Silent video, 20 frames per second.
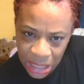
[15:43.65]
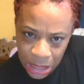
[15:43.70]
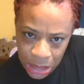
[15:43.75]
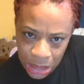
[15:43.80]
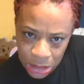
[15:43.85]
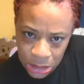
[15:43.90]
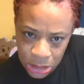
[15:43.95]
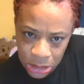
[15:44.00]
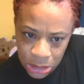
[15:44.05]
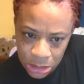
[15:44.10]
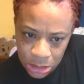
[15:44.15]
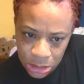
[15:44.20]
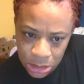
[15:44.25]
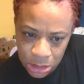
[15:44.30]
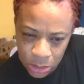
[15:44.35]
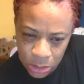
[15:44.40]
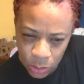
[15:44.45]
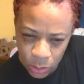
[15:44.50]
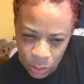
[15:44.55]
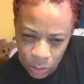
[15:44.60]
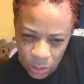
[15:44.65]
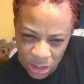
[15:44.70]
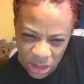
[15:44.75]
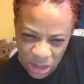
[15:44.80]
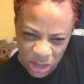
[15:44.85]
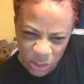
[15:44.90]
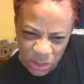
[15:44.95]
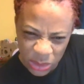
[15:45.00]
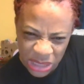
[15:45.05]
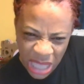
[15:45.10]
angels doing while
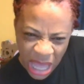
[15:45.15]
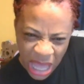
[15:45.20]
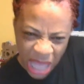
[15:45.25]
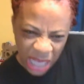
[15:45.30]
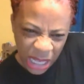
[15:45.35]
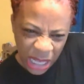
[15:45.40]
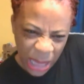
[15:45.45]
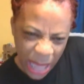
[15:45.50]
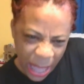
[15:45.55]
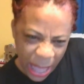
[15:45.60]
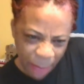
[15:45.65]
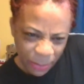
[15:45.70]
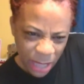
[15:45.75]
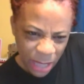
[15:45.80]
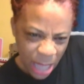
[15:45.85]
you was clap,